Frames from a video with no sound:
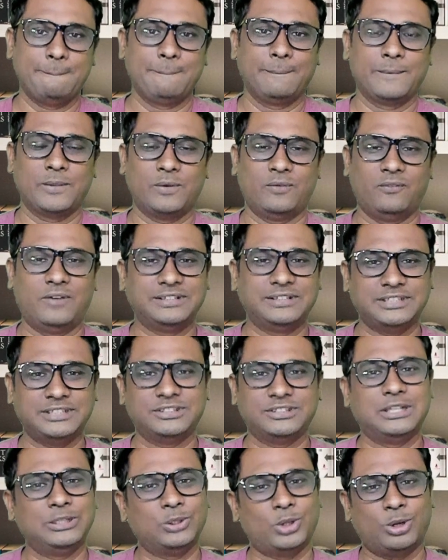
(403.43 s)
versus
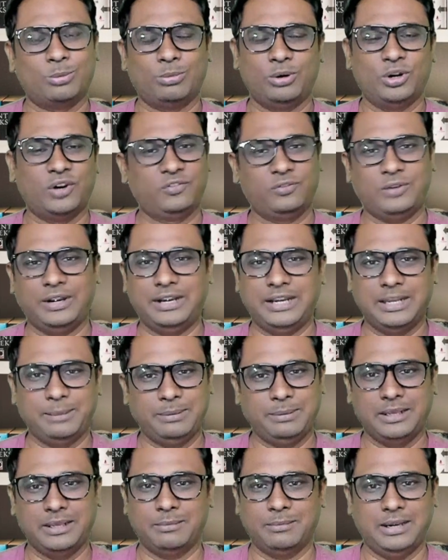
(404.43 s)
the normal of 20
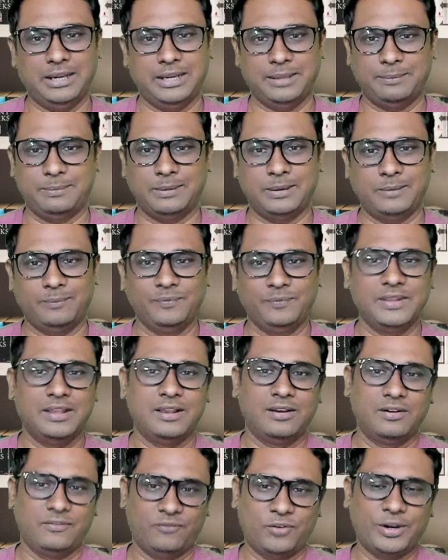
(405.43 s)
PE multiple.
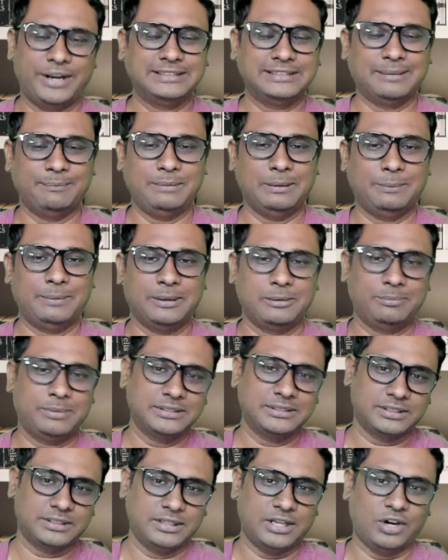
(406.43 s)
For example
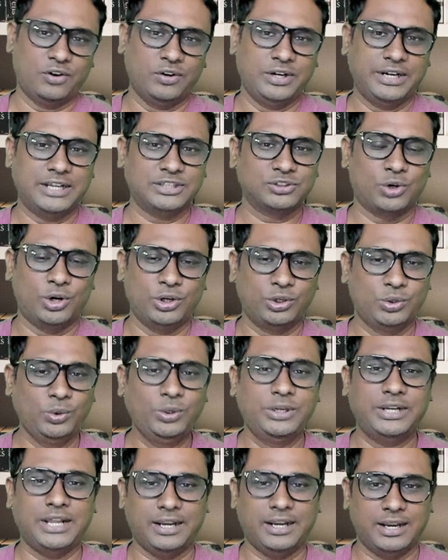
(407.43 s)
purpose, now it has gone
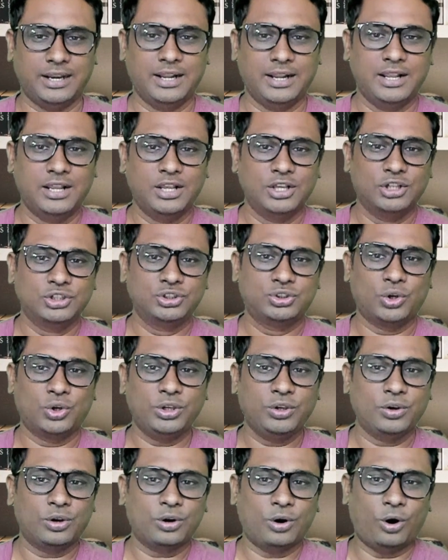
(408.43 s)
to 10. So
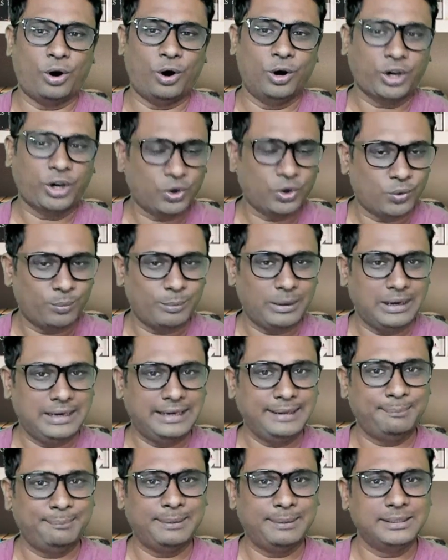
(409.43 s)
your auto
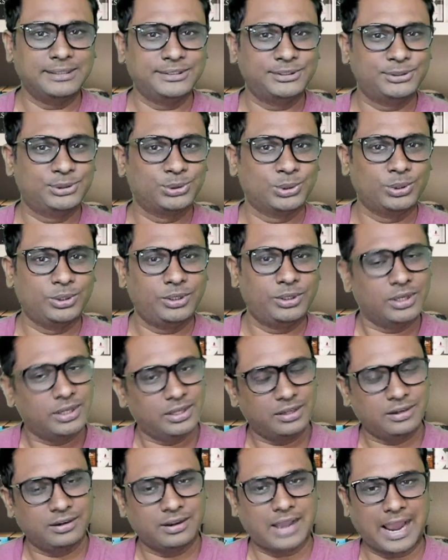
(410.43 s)
multiple should
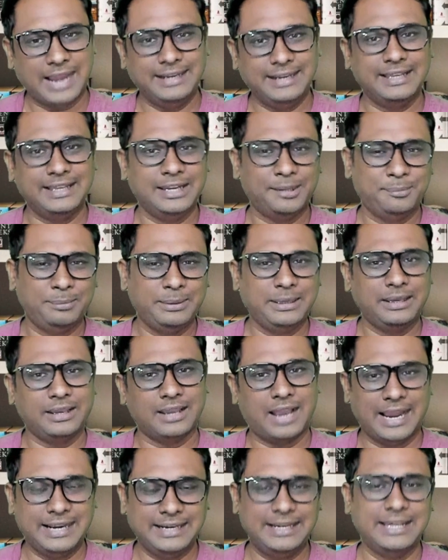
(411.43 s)
ideally
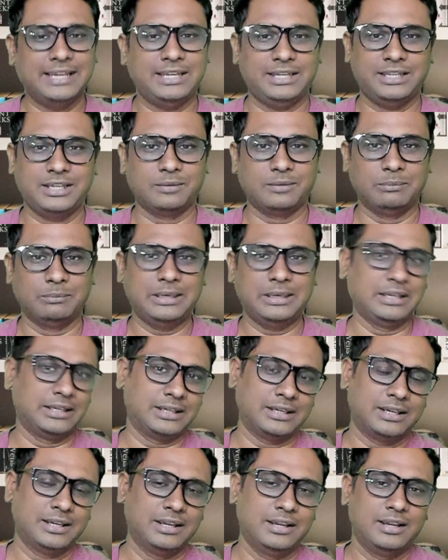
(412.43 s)

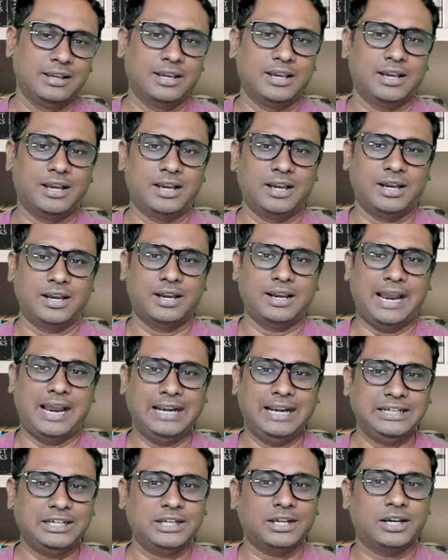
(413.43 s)
be
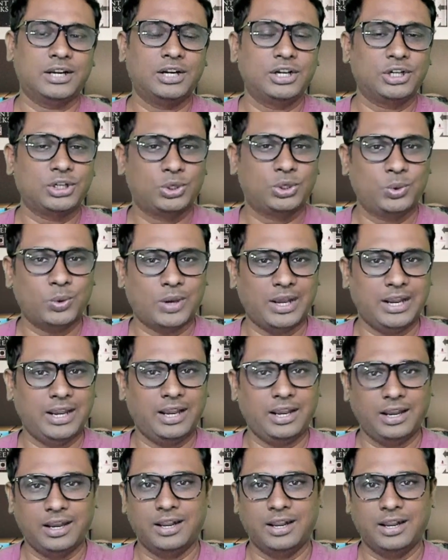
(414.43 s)
at 12